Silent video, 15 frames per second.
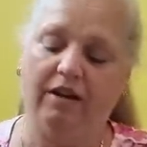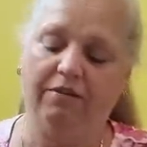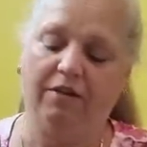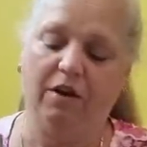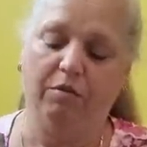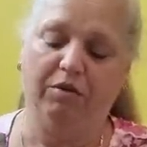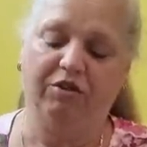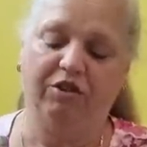If
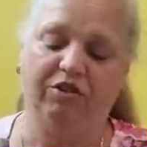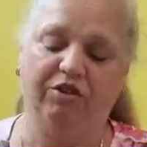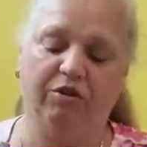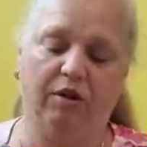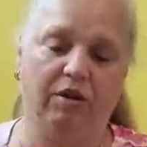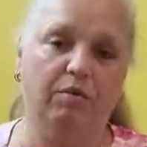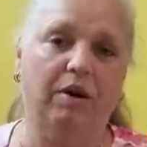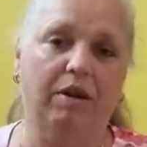I were just
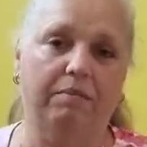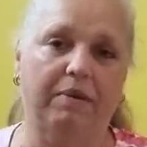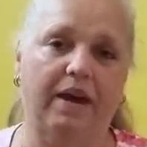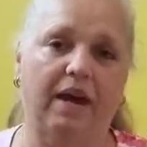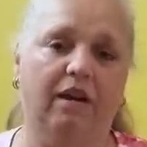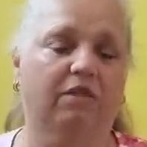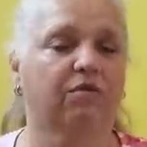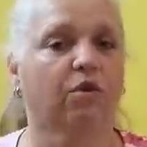doing one
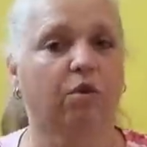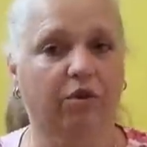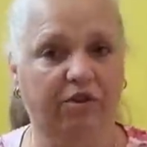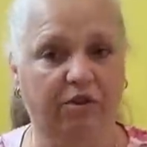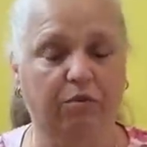bag, of course,